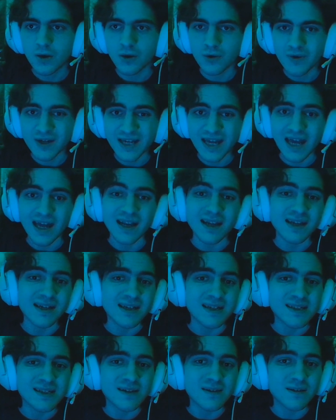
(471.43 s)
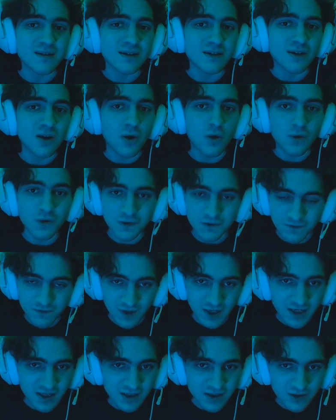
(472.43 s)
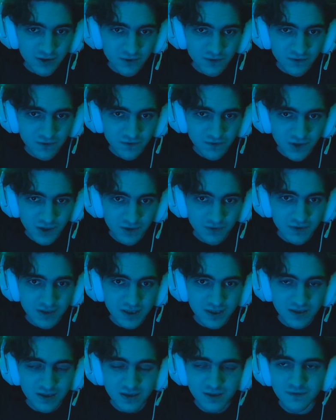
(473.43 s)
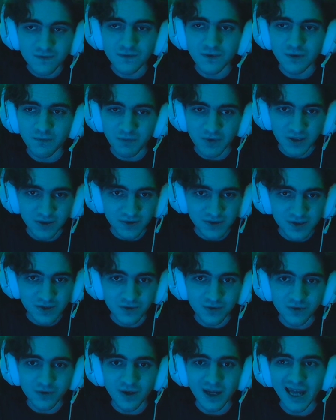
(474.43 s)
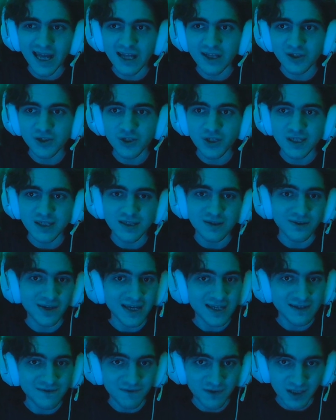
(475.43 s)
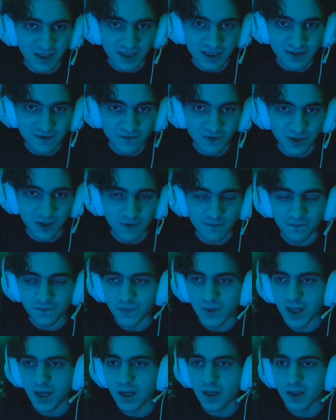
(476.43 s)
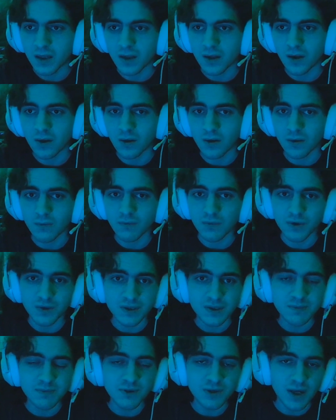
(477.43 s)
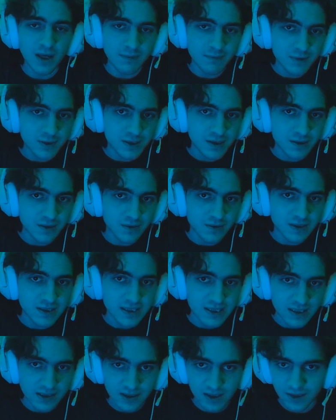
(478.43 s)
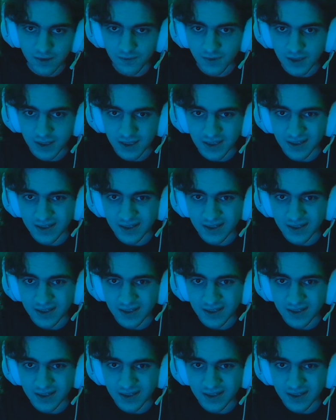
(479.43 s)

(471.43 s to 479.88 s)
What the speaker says: who, again, is an old friend of Yuta's from middle school, and she still has feelings for him. There are multiple episodes dealing with